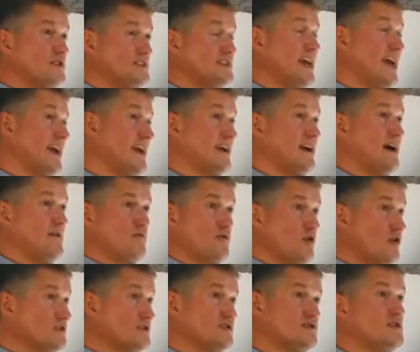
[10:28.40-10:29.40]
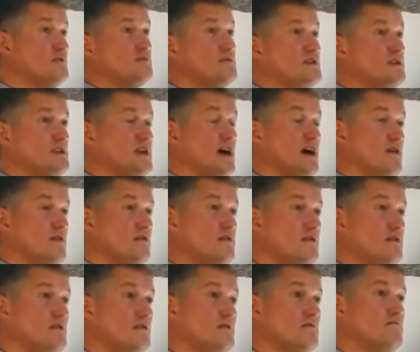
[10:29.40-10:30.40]
tech and we're all distributed now.
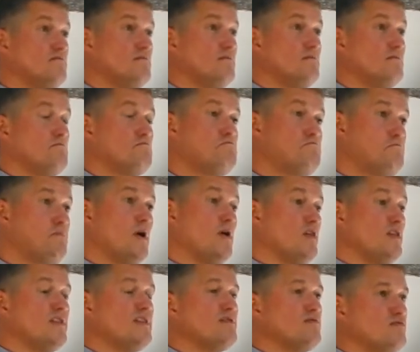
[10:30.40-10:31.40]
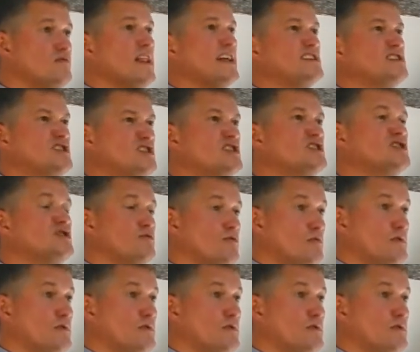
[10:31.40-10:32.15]
But let's just do what